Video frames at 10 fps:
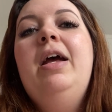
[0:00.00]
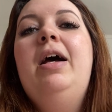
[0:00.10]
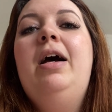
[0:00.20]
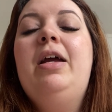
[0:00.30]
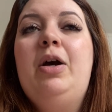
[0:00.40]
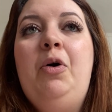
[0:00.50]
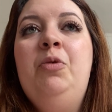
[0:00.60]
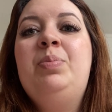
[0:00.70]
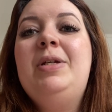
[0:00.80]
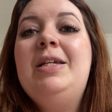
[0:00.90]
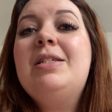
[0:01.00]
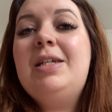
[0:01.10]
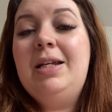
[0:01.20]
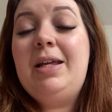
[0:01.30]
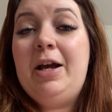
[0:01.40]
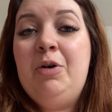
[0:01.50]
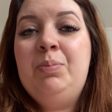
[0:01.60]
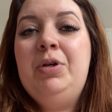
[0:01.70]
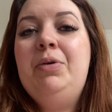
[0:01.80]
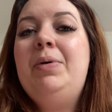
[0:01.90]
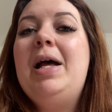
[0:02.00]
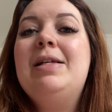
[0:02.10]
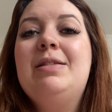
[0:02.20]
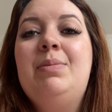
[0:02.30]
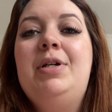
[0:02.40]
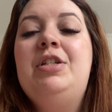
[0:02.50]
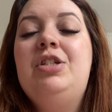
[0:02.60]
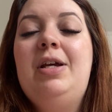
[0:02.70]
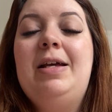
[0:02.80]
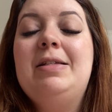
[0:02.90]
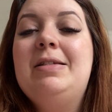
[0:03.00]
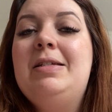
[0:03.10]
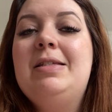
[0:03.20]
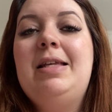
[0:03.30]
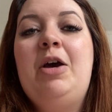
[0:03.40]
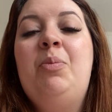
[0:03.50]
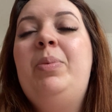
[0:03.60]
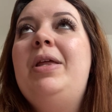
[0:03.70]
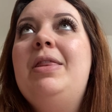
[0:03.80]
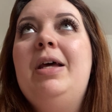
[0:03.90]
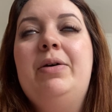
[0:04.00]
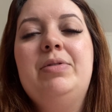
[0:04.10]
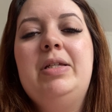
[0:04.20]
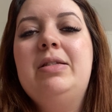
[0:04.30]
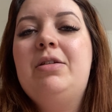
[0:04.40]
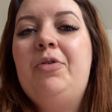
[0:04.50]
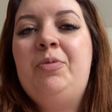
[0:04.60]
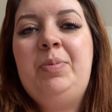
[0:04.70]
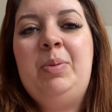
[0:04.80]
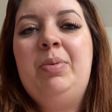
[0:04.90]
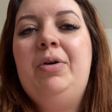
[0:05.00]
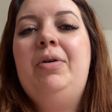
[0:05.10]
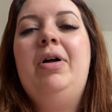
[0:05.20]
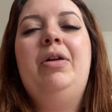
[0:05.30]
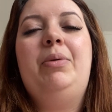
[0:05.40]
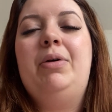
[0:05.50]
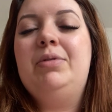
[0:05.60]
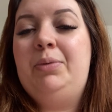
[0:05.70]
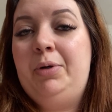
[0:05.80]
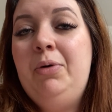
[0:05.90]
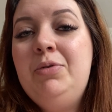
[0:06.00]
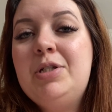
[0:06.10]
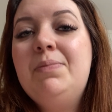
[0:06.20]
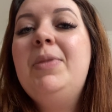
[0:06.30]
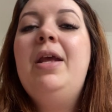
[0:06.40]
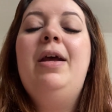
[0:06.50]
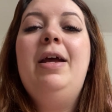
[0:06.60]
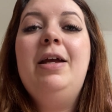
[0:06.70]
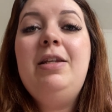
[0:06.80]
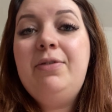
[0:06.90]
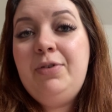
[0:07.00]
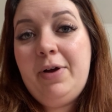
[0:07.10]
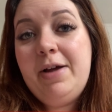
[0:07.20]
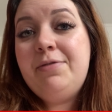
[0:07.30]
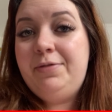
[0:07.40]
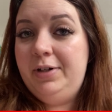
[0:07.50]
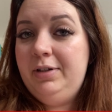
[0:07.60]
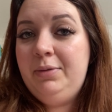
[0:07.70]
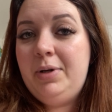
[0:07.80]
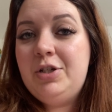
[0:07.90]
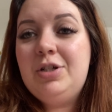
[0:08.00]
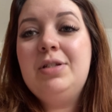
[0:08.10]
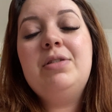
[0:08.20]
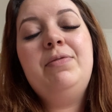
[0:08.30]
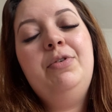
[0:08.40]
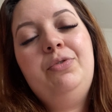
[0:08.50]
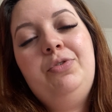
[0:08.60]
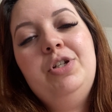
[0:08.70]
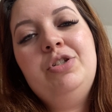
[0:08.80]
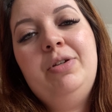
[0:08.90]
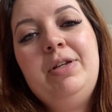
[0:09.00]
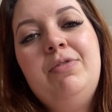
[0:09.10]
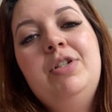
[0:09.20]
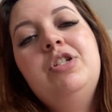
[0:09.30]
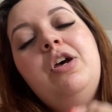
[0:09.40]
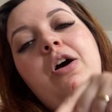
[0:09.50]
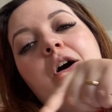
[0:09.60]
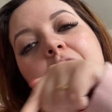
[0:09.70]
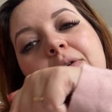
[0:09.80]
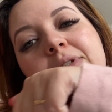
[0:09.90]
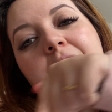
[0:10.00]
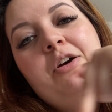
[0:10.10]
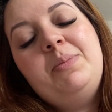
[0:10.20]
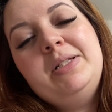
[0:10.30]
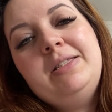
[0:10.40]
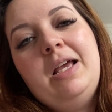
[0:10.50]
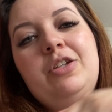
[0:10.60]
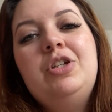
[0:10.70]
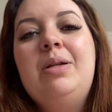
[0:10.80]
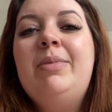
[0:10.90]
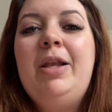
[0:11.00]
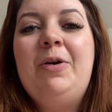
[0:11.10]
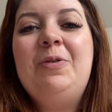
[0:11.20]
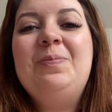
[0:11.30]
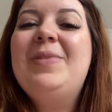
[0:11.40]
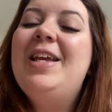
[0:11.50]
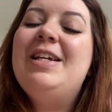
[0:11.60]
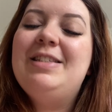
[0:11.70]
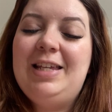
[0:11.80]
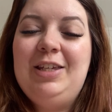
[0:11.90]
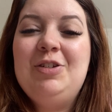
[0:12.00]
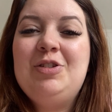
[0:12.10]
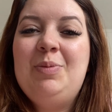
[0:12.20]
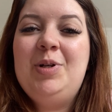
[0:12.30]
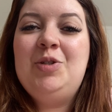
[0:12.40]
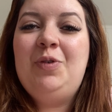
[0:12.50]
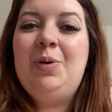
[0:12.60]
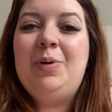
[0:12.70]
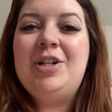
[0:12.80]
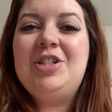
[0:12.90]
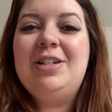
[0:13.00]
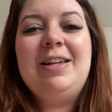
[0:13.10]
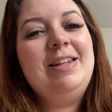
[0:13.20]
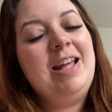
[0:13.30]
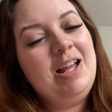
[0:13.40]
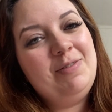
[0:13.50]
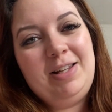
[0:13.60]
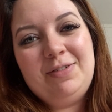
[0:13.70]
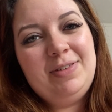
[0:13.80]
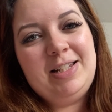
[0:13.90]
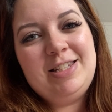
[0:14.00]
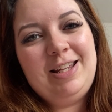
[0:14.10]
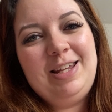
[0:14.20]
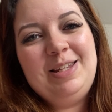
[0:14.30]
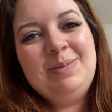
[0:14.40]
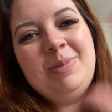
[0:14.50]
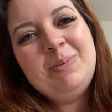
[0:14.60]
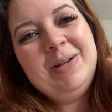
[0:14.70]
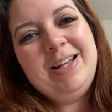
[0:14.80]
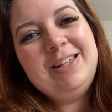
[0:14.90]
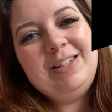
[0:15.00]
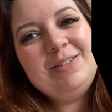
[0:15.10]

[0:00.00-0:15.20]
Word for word: I hope it can help you as much as it is helping thousands of people all around the world. And if you have further questions, feel free to leave it on the comment section below. Thank you so much for watching and have a lovely day. Bye bye.